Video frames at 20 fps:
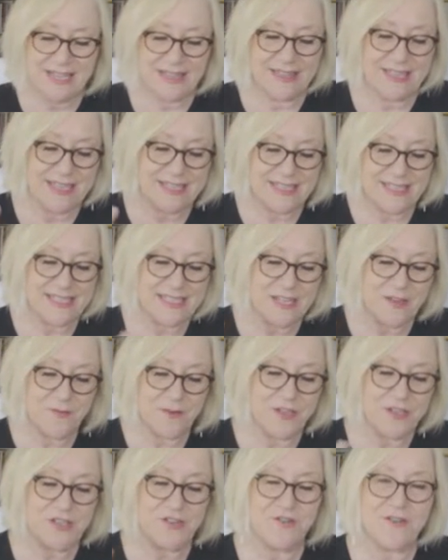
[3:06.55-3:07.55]
Let's see
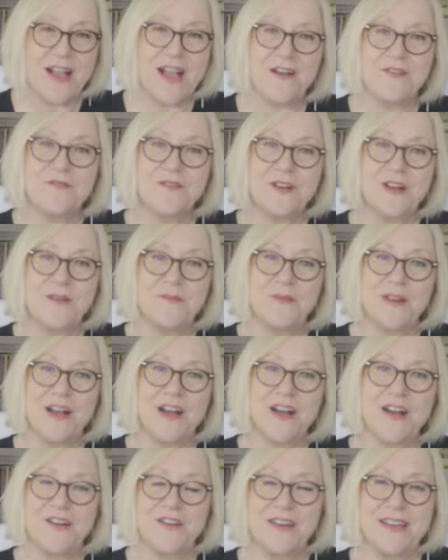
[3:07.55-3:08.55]
what your outcome
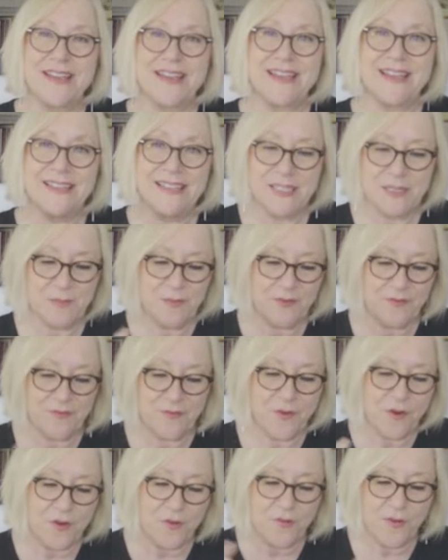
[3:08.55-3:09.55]
card is
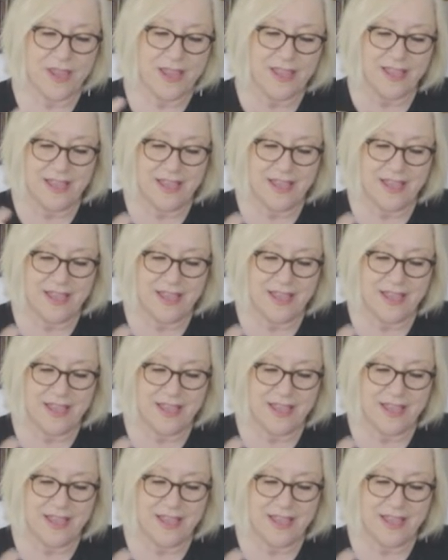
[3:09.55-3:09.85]
before we